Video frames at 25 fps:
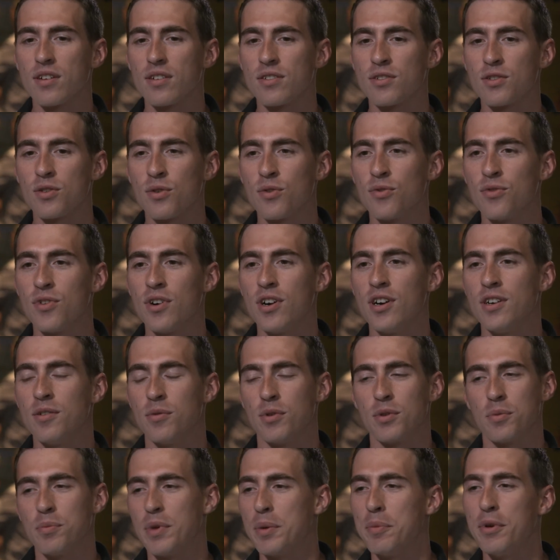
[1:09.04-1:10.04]
so far,
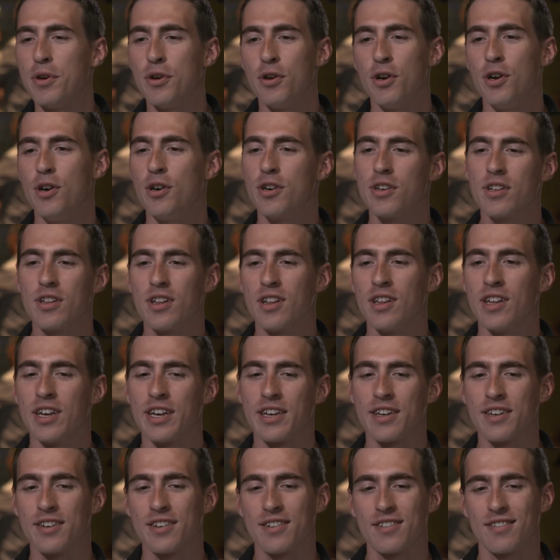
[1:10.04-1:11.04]
well, maybe you heard
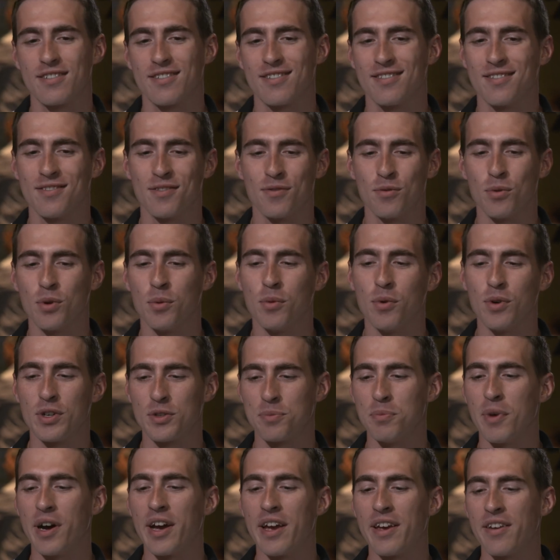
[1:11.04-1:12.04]
like what
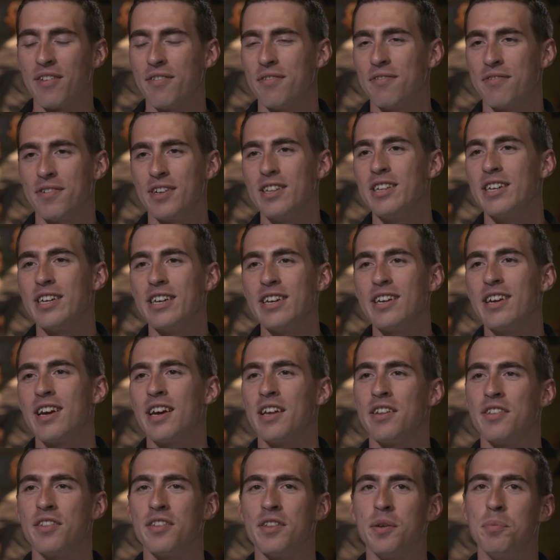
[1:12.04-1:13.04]
was my feeling
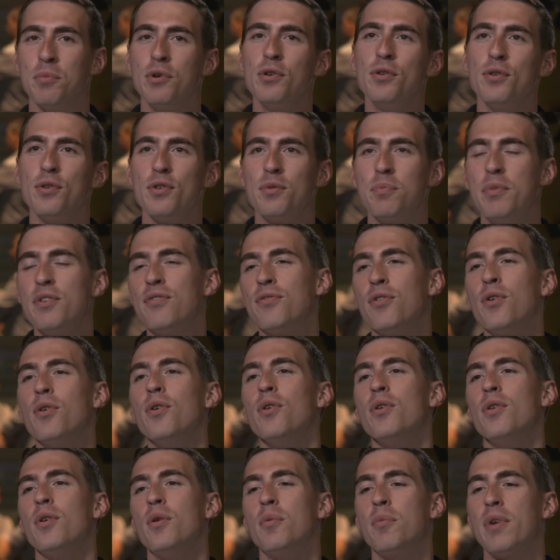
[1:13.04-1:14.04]
and the mood
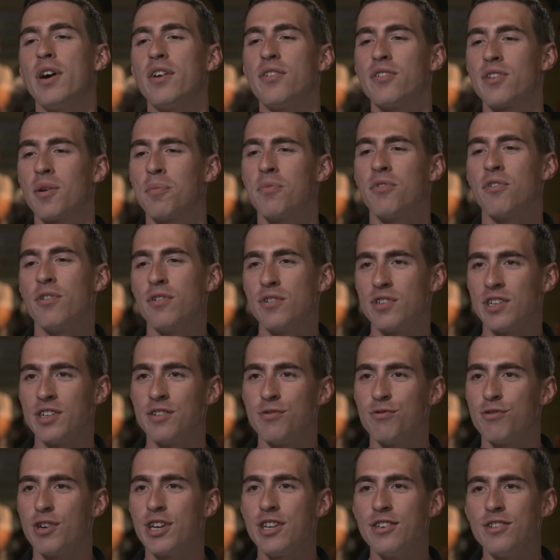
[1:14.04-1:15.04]
before my
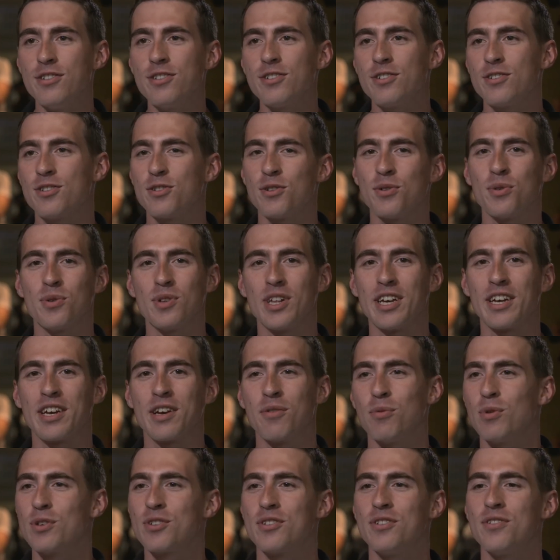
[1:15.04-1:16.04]
sub-13 race. So
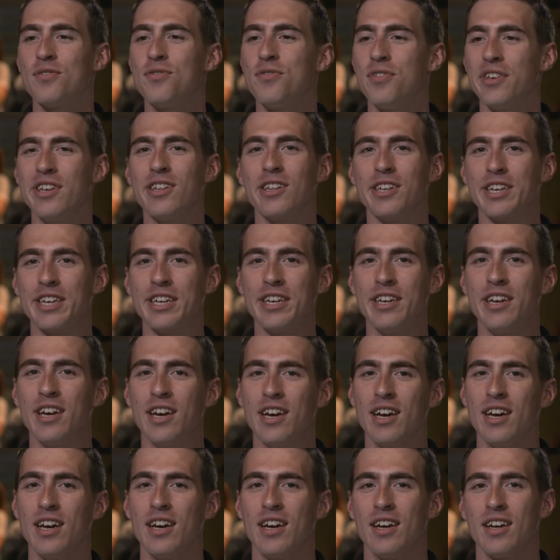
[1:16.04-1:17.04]
like I wasn't feeling
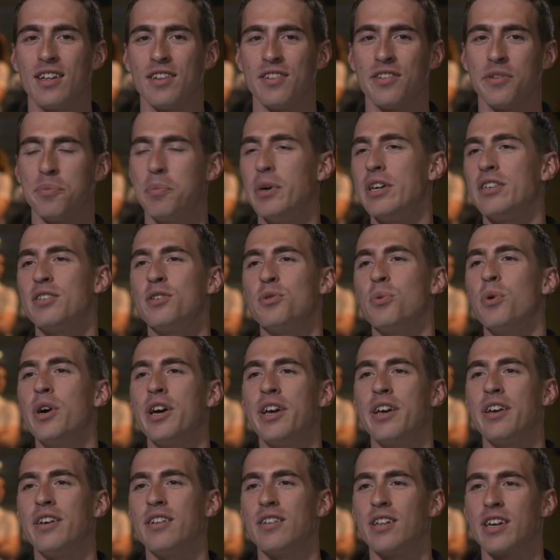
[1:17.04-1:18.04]
the best
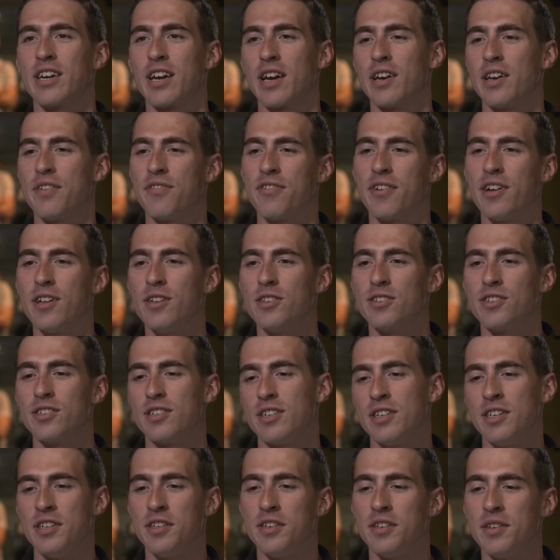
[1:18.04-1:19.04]
way like I felt
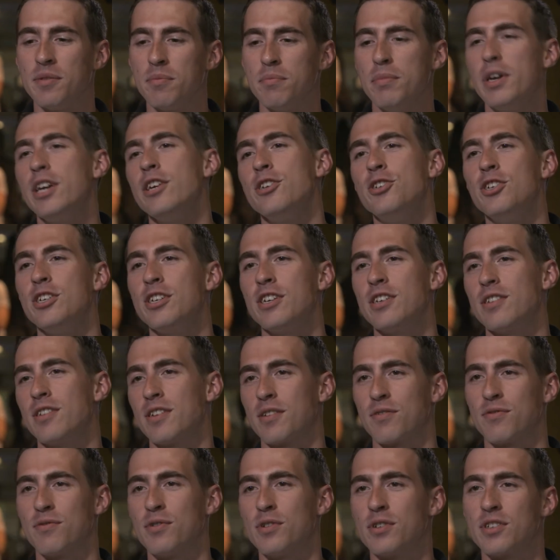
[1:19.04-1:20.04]
in Beijing,
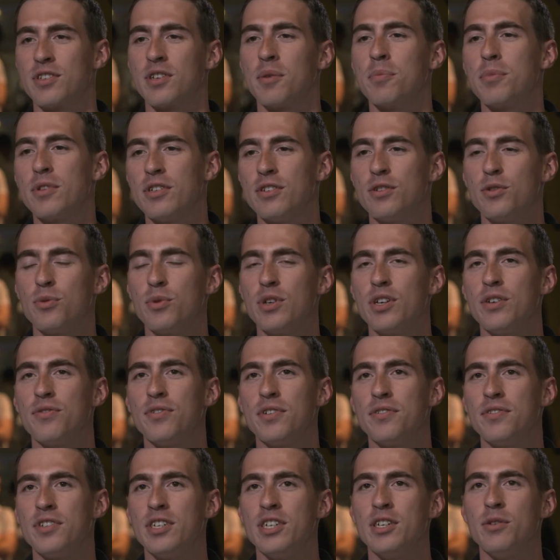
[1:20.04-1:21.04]
like for example in
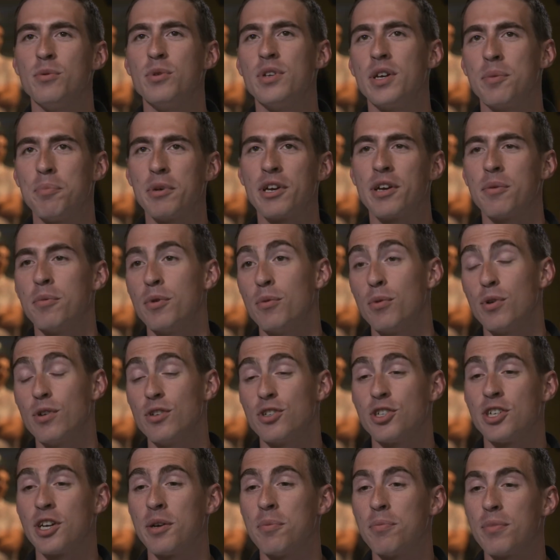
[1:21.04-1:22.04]
2015 when I became the
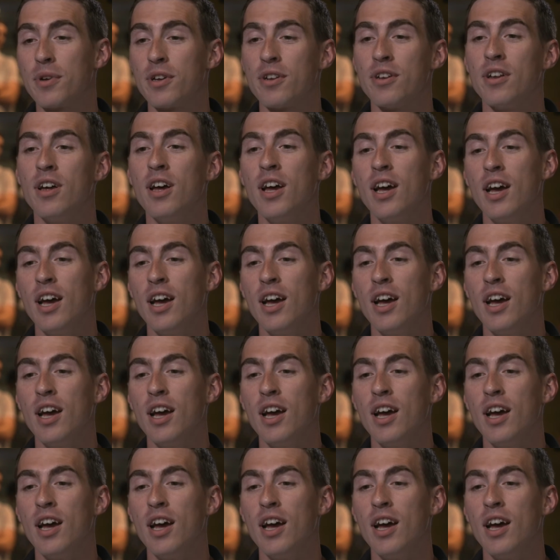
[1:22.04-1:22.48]
world champion.